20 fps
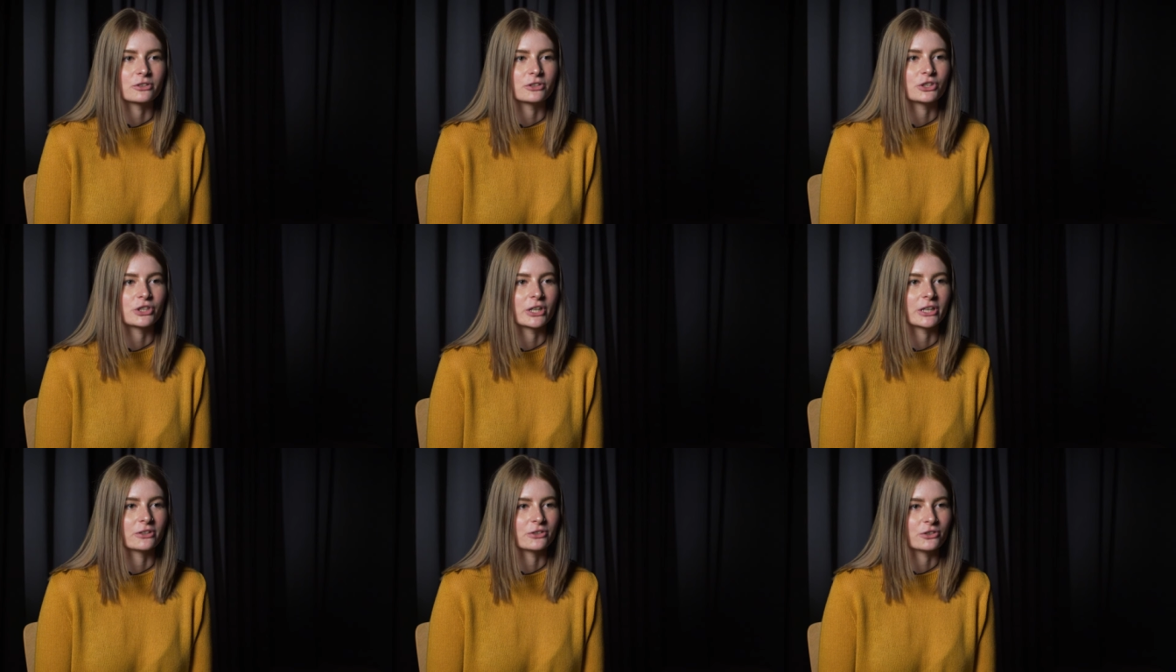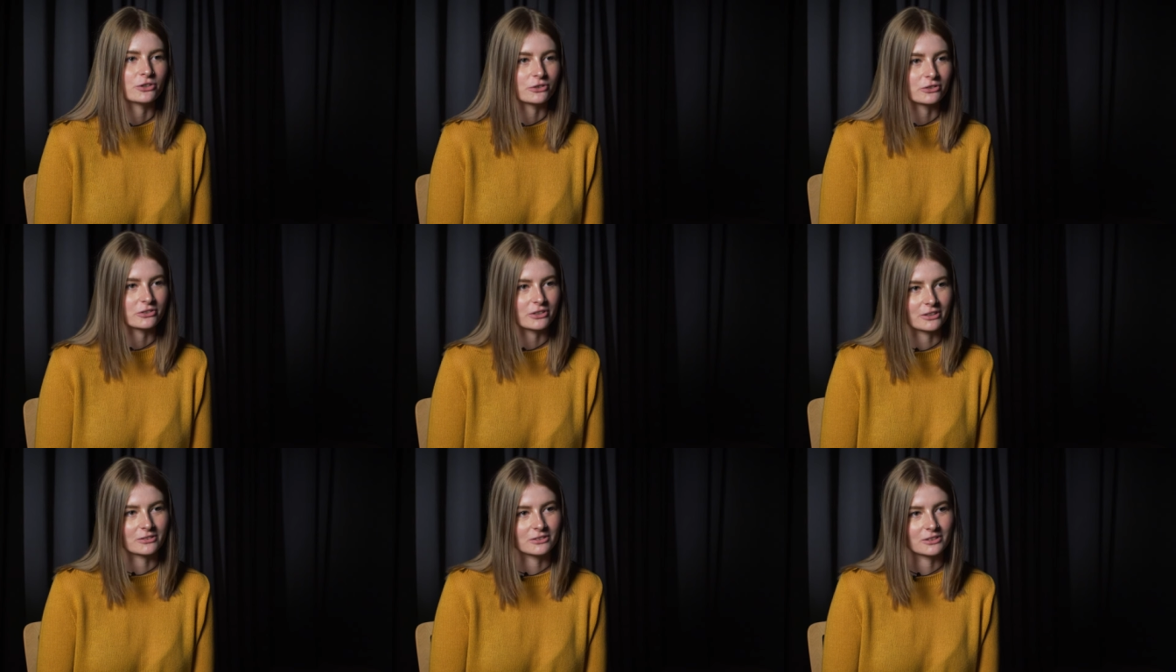to change your
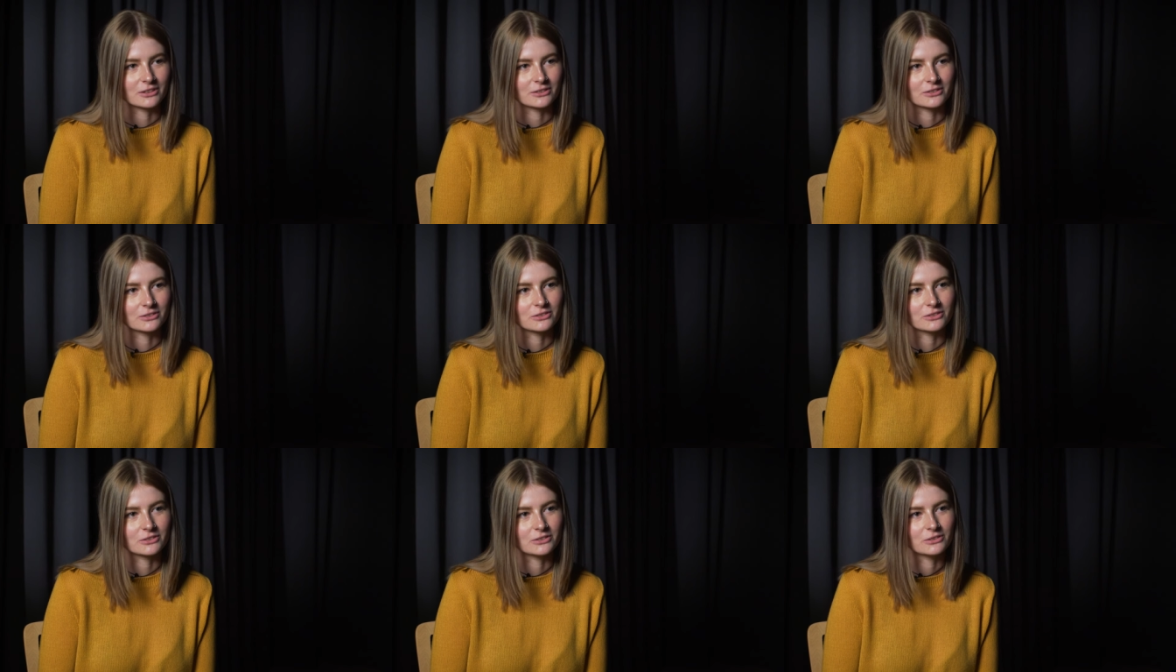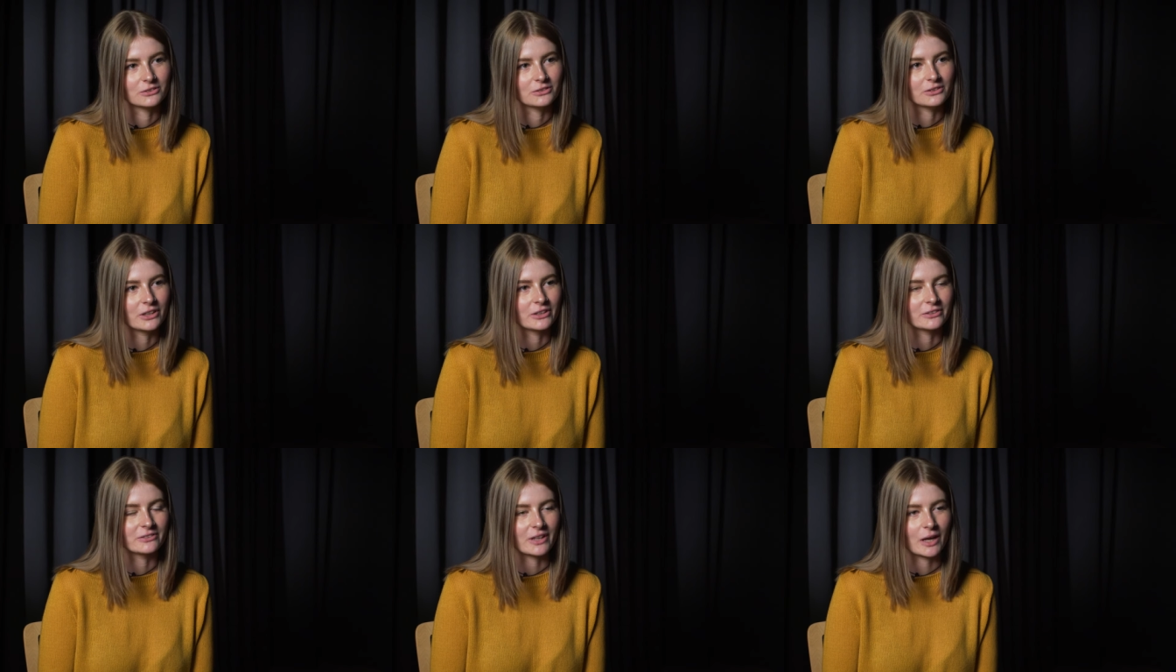settings
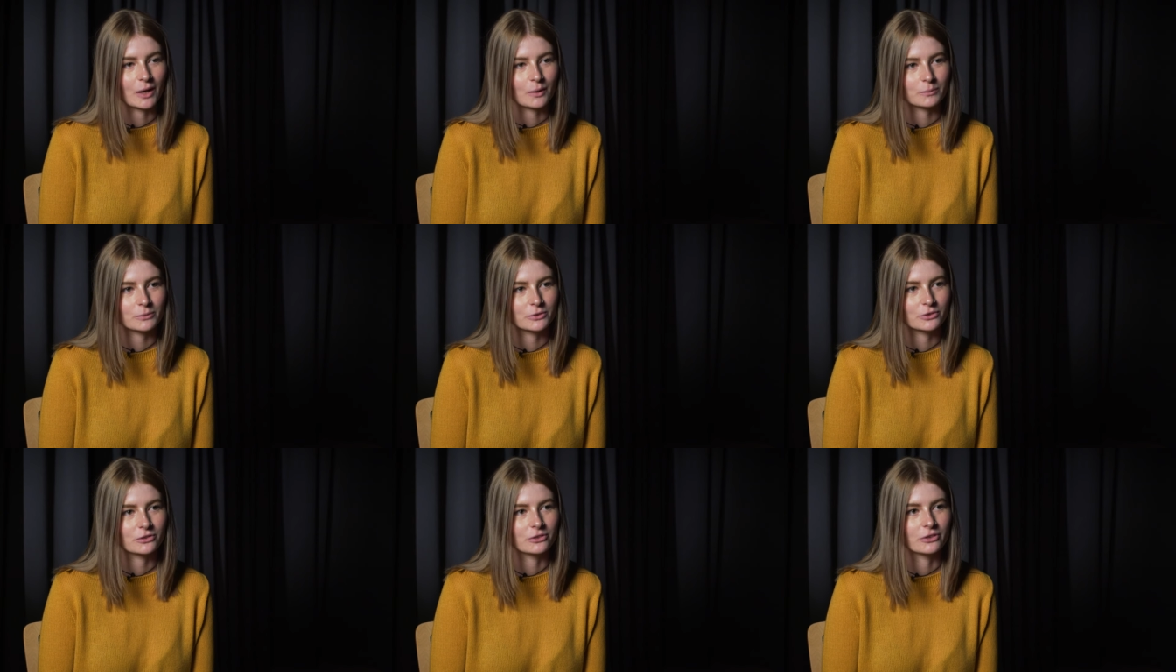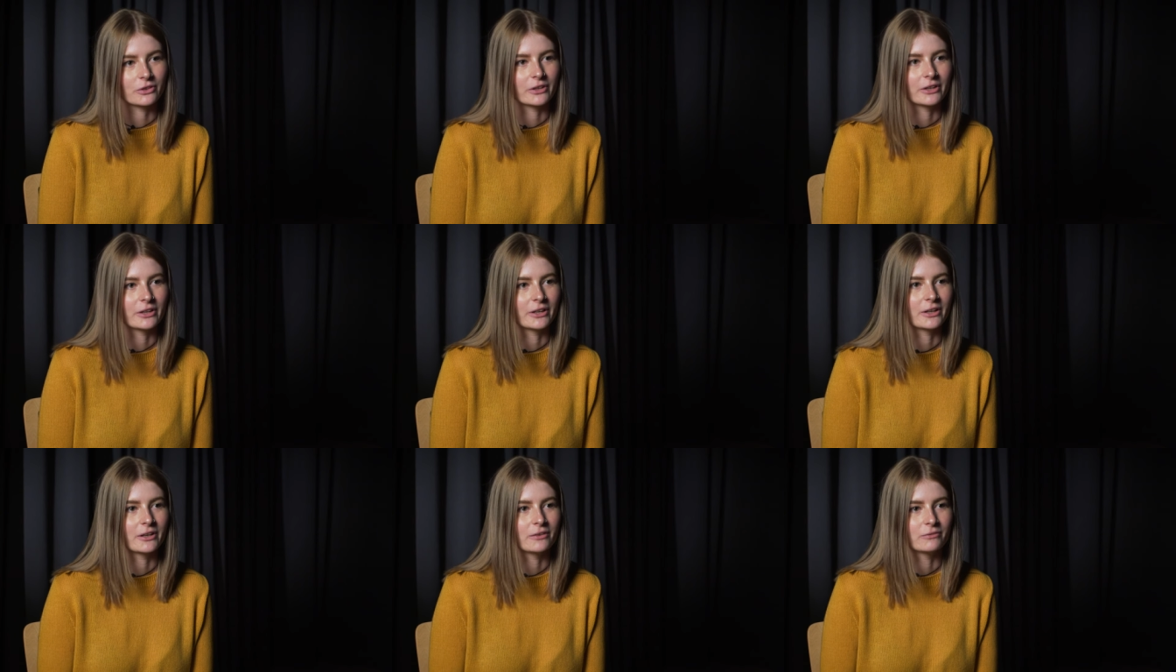and adapt to
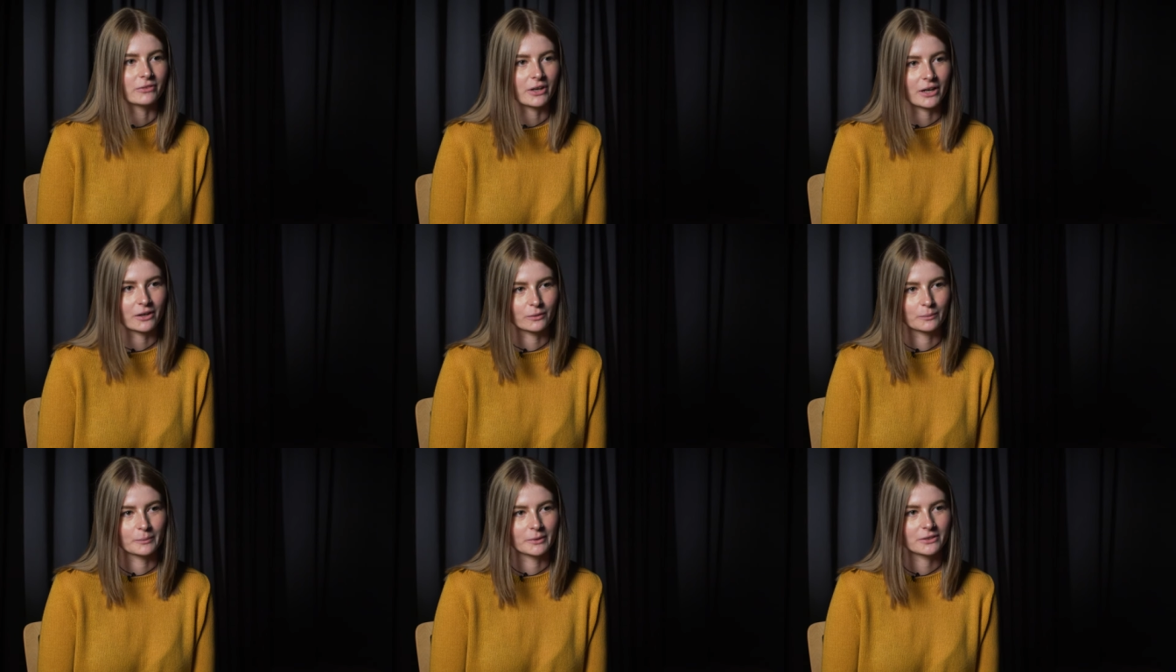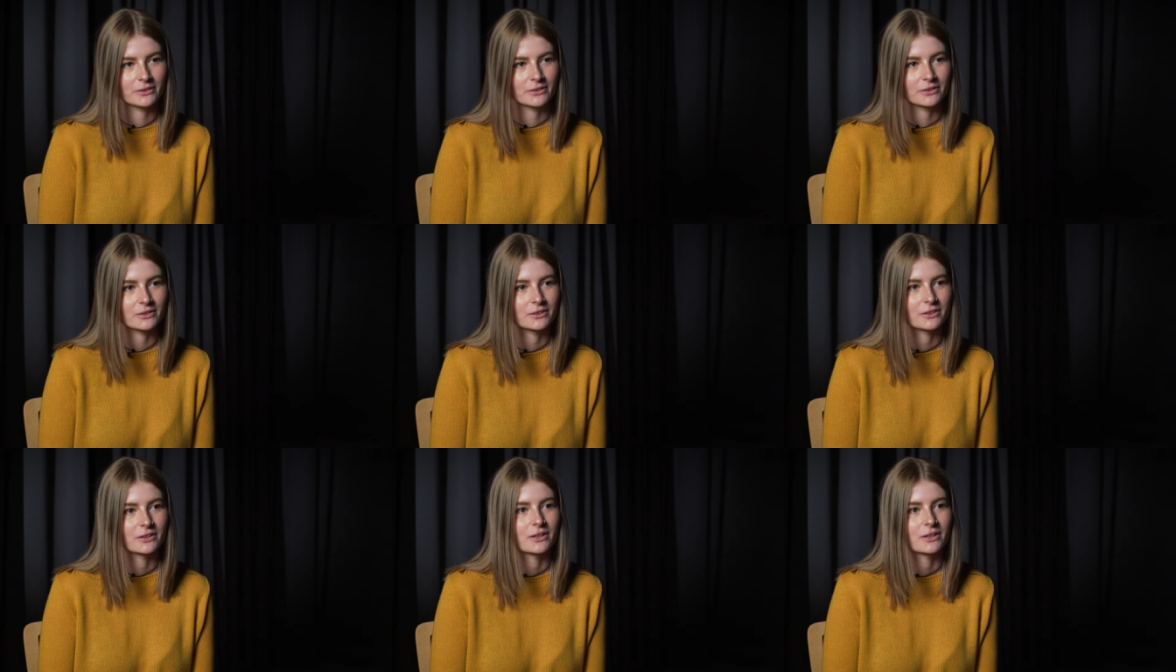the environment.